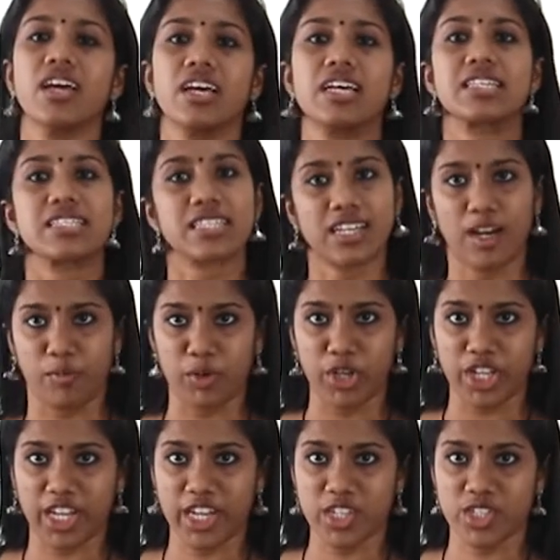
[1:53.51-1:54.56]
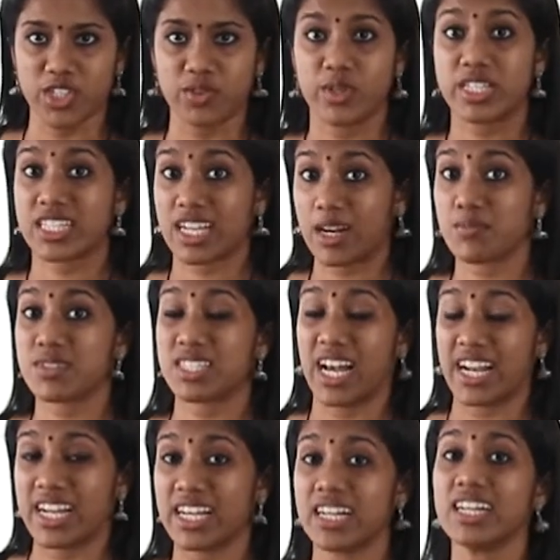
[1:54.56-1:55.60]
is communication which comes
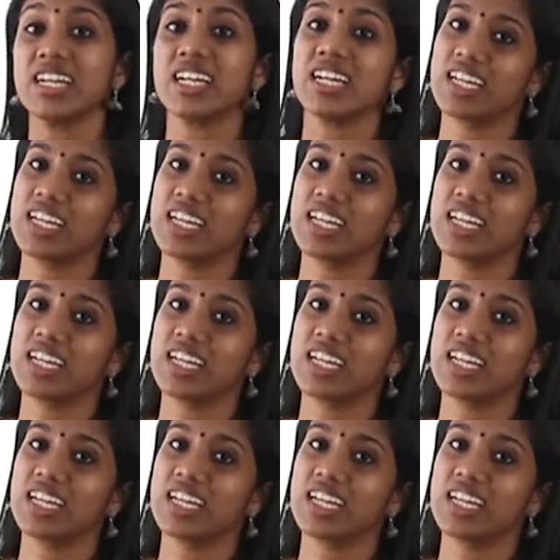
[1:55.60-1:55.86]
under